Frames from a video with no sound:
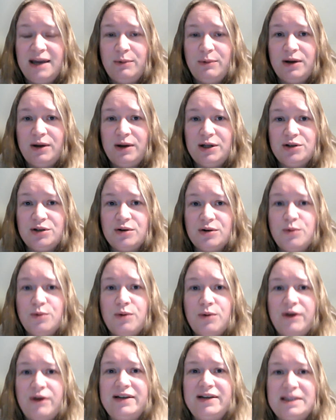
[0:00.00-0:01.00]
When a dog
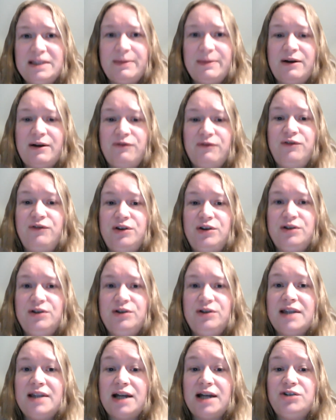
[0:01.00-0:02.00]
worries about
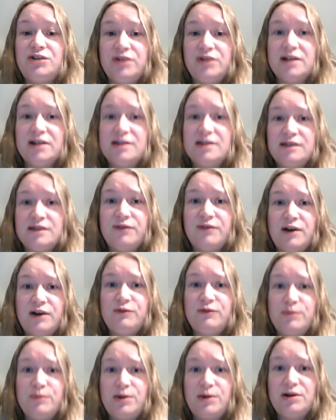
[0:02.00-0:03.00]
food, that triggers
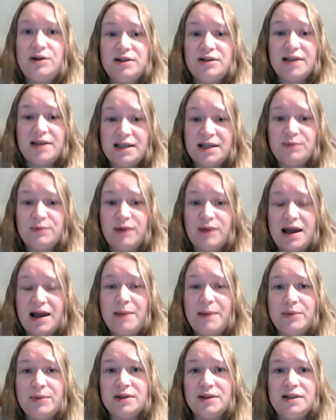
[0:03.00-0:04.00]
survival mode. That's what
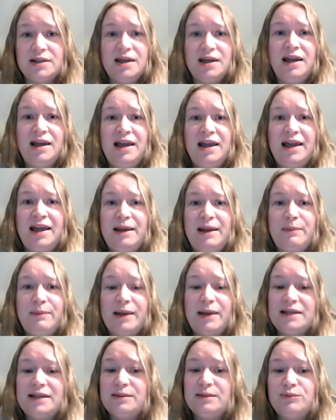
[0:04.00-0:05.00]
happens. It
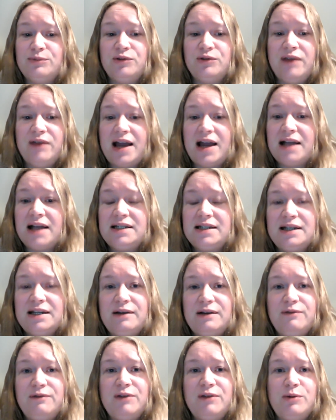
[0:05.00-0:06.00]
makes them more
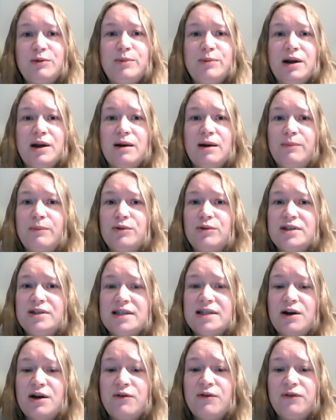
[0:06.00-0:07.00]
reactive. They'll become more
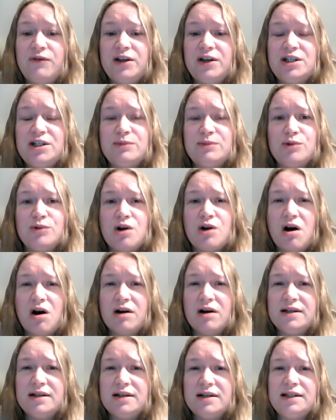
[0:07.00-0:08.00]
selfish and more
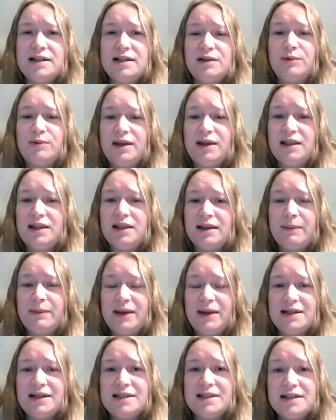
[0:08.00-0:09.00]
guarded in the way that they
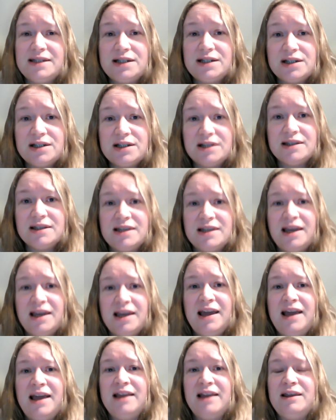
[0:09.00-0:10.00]
make decisions.
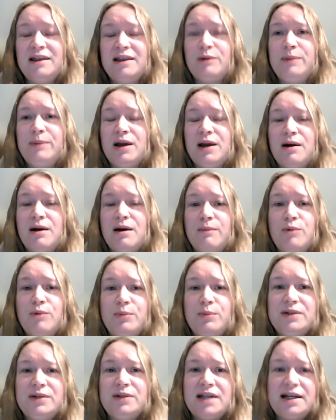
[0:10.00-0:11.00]
They'll become
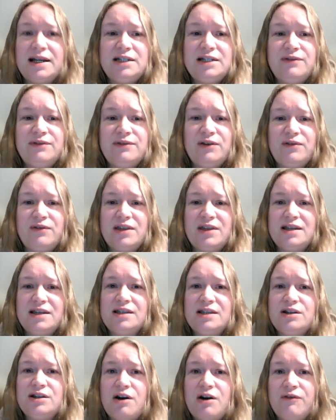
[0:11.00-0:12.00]
more protective over their
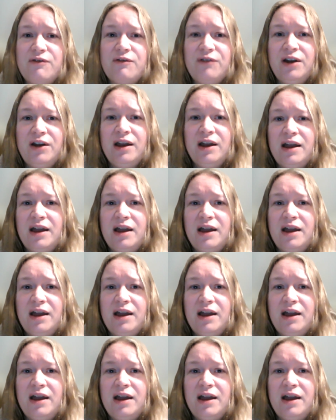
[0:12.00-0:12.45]
stuff.